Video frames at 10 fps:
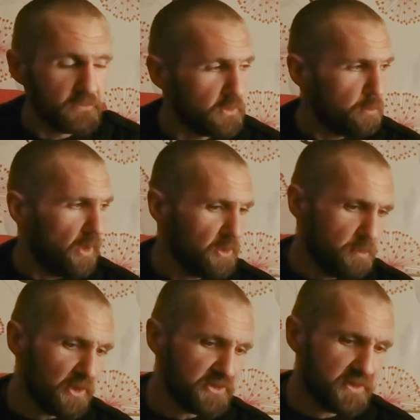On the
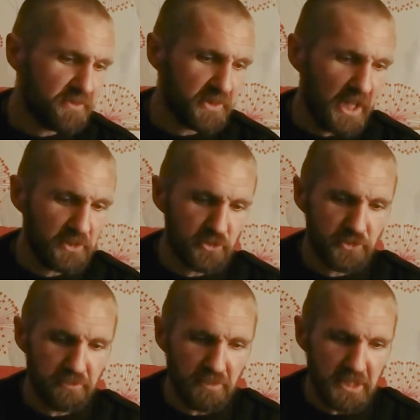positive side, just to
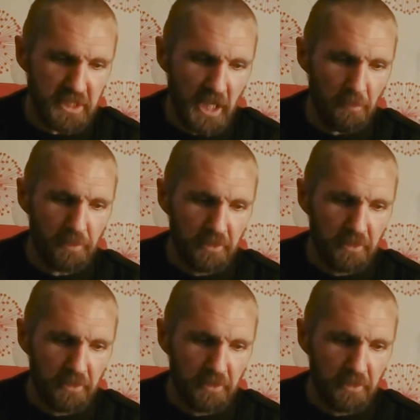recap,